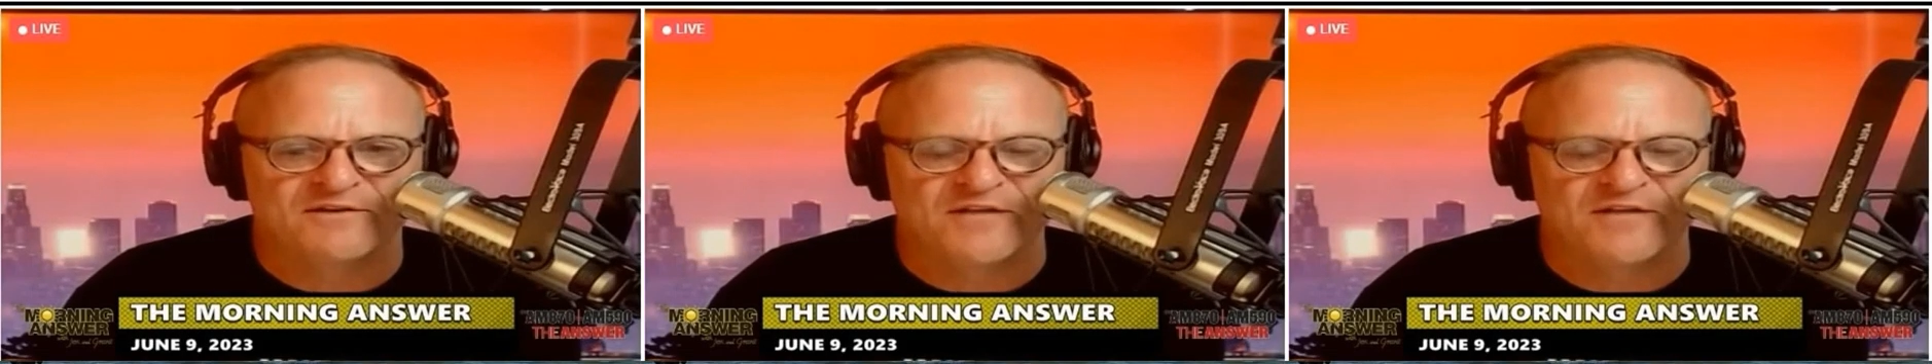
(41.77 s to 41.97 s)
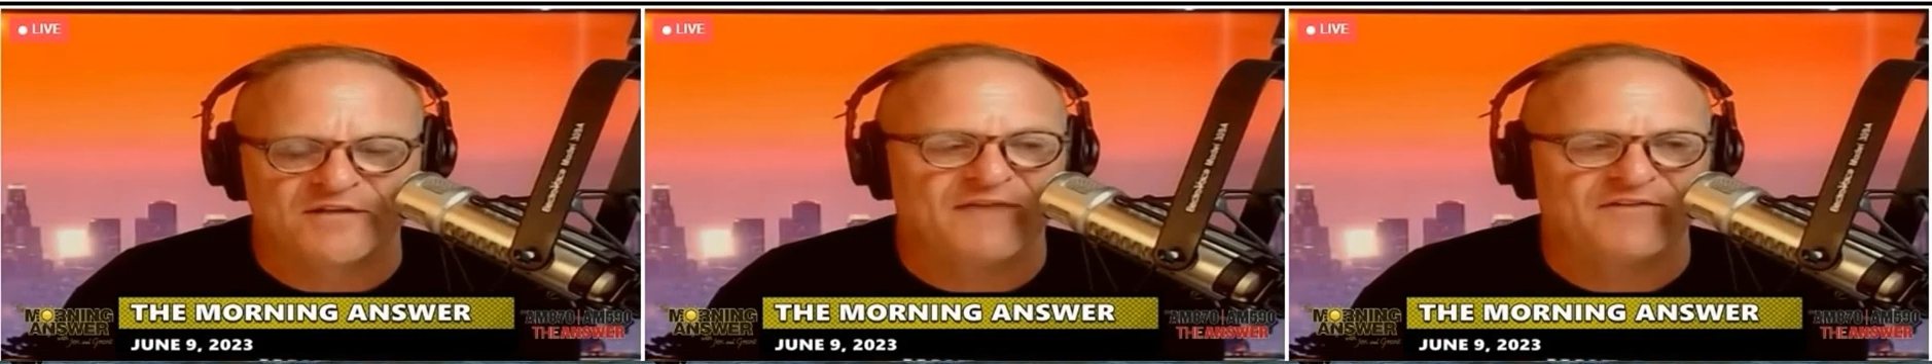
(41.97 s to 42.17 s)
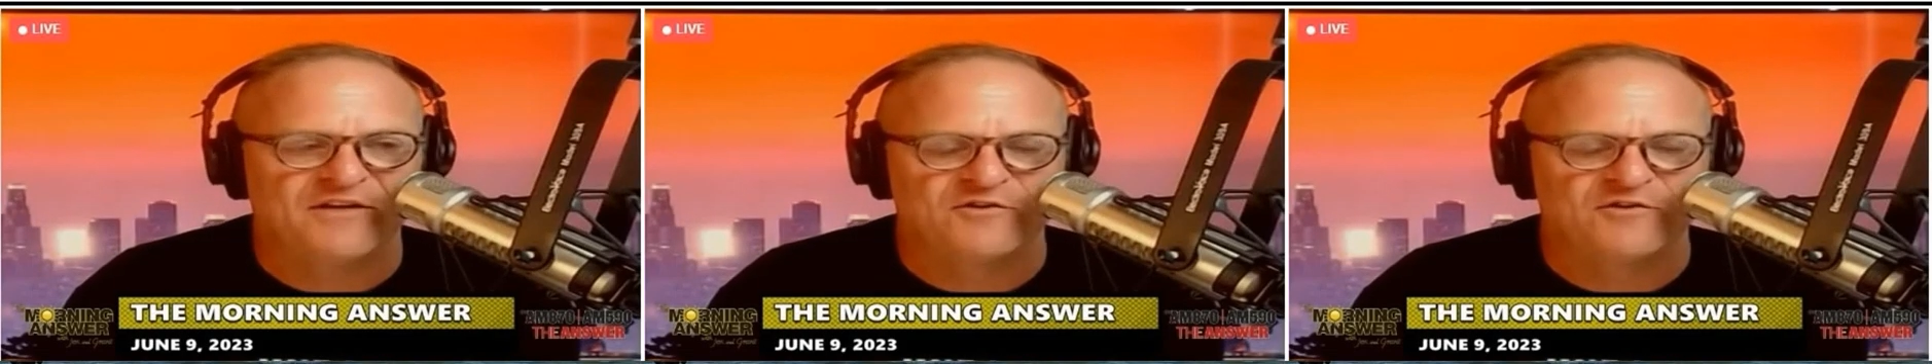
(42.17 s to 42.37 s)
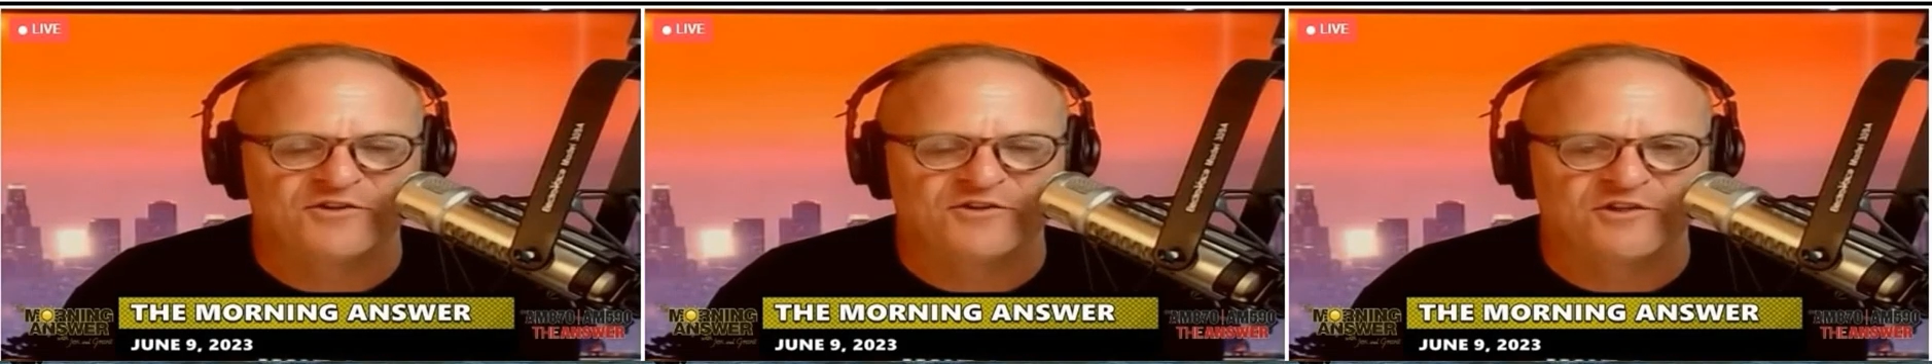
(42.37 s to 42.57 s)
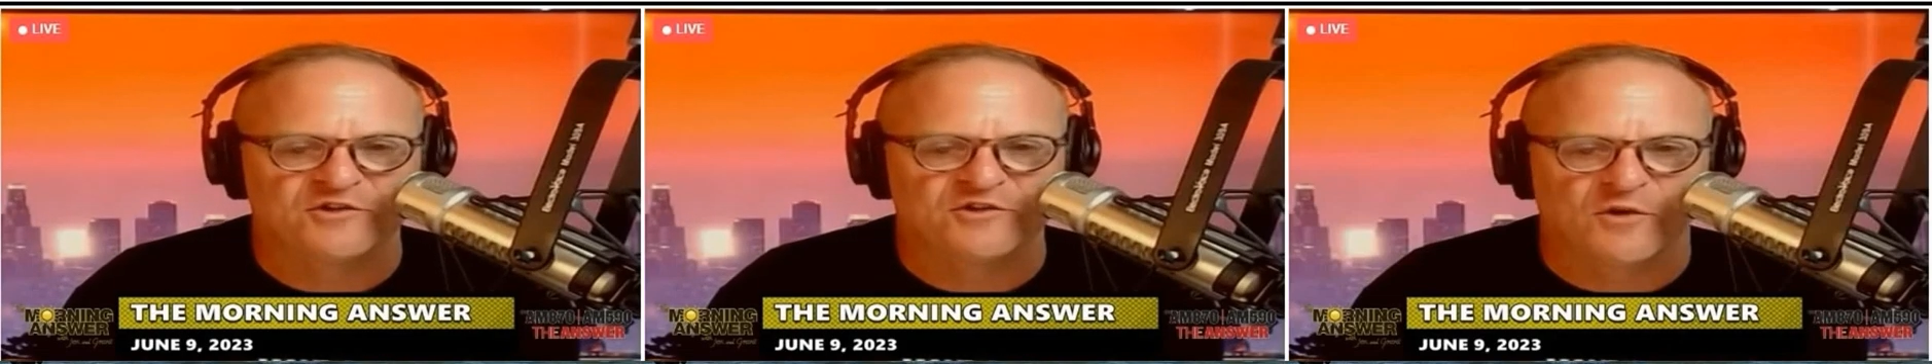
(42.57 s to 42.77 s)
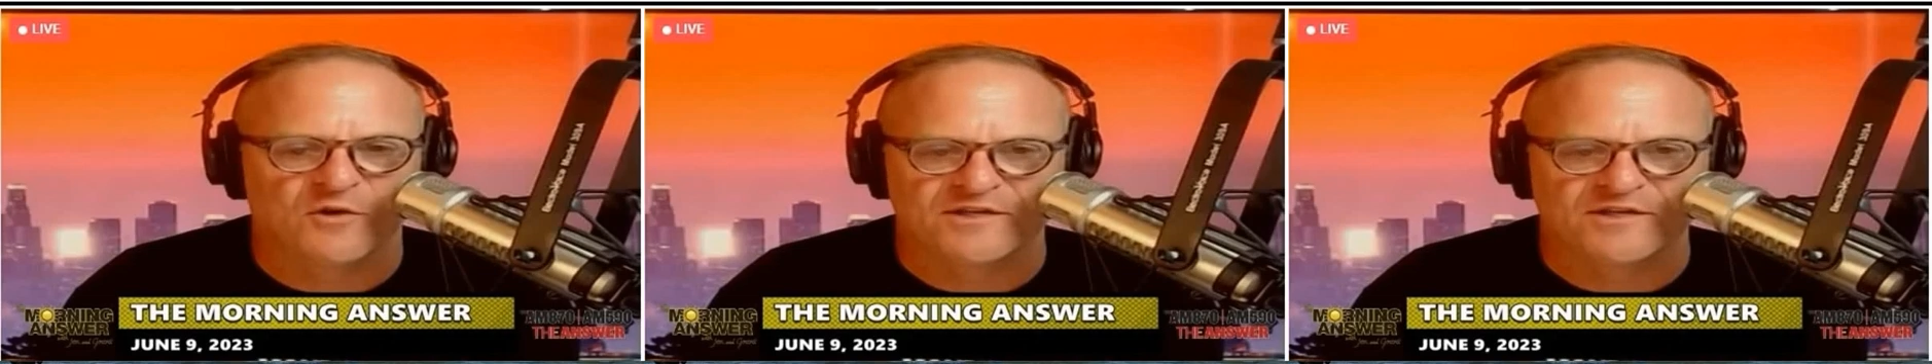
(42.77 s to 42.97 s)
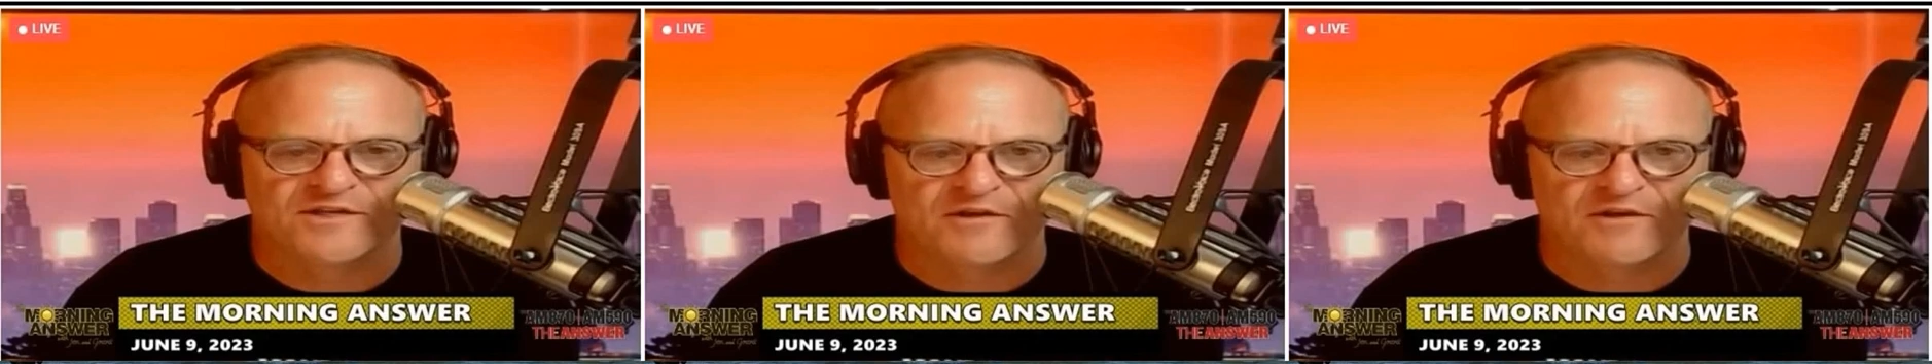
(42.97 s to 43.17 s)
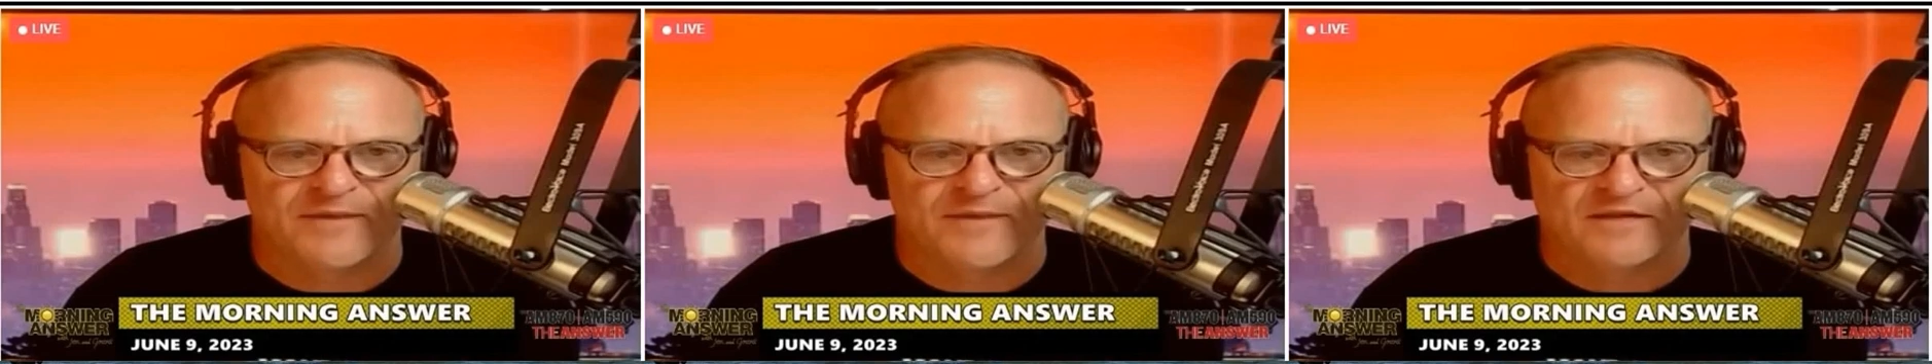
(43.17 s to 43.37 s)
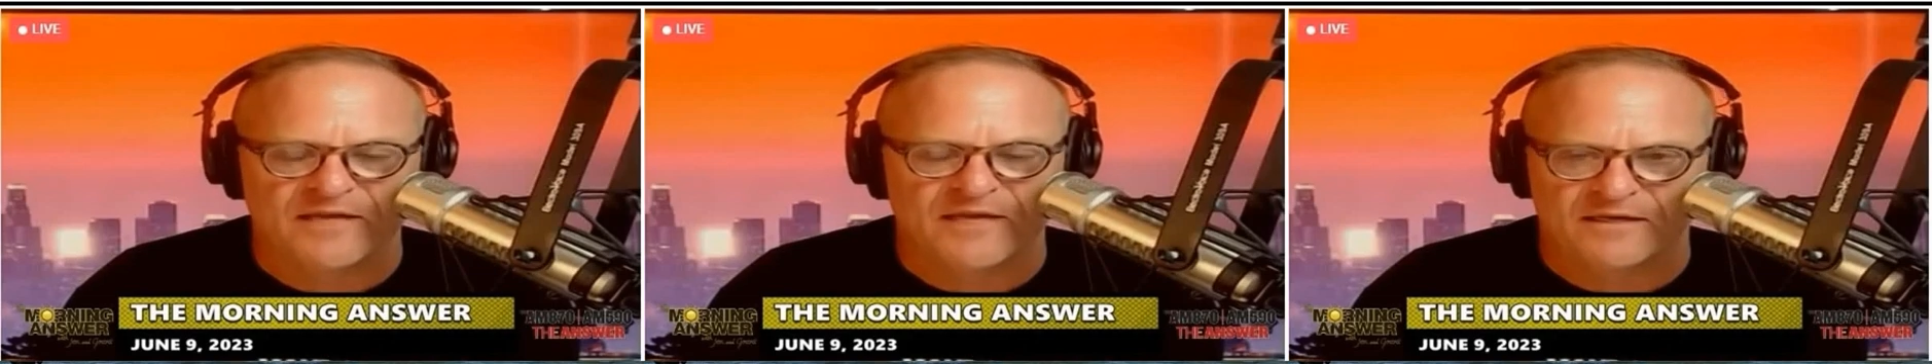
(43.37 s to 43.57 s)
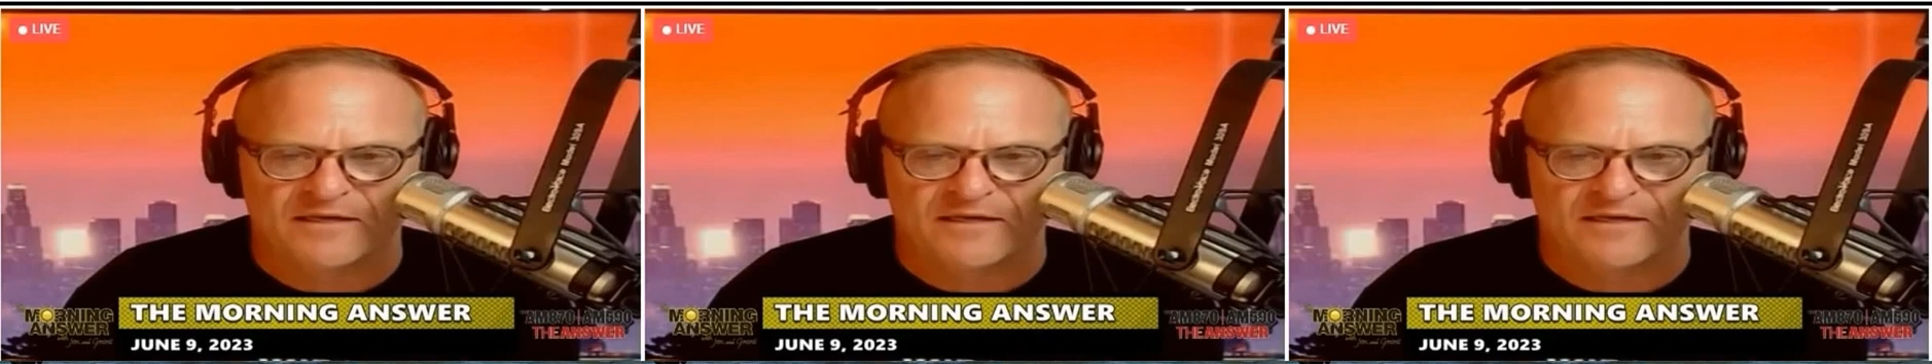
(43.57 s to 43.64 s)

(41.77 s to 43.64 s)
And I have an interesting story to tell you about that.